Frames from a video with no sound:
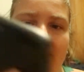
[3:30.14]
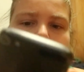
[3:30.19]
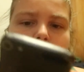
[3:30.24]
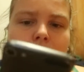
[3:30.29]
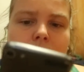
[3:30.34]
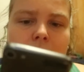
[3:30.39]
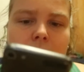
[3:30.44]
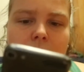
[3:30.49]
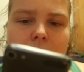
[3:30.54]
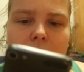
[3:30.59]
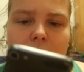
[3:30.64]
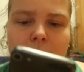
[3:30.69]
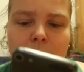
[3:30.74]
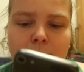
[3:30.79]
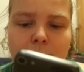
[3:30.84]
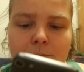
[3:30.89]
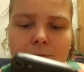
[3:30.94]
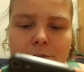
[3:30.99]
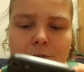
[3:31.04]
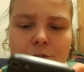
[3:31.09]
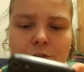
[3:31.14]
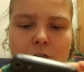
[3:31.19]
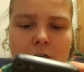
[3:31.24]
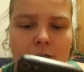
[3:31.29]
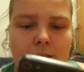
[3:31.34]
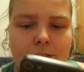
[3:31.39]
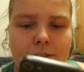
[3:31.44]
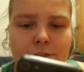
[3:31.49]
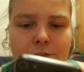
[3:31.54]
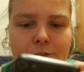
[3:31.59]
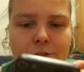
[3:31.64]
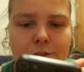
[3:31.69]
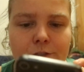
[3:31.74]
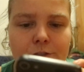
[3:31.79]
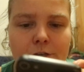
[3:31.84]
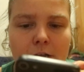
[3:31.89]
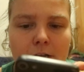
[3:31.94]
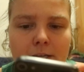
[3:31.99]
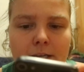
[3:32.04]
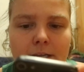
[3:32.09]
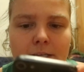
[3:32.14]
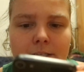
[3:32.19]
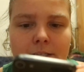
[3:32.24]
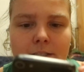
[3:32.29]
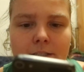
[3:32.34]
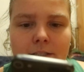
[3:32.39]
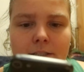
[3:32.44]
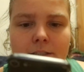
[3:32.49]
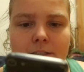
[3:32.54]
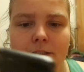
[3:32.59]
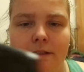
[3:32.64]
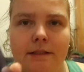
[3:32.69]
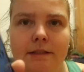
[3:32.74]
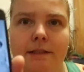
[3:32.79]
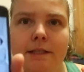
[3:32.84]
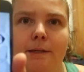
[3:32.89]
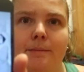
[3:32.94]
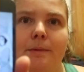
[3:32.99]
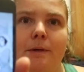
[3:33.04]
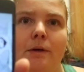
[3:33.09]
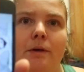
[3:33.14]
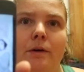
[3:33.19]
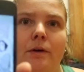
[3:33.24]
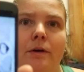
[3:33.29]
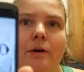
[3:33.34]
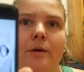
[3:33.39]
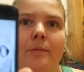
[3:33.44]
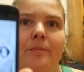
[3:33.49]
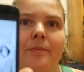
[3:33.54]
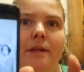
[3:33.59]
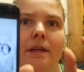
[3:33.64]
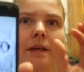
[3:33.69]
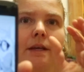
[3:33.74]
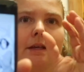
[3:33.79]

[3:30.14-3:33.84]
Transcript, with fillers: and like some of the drawings you're not getting typical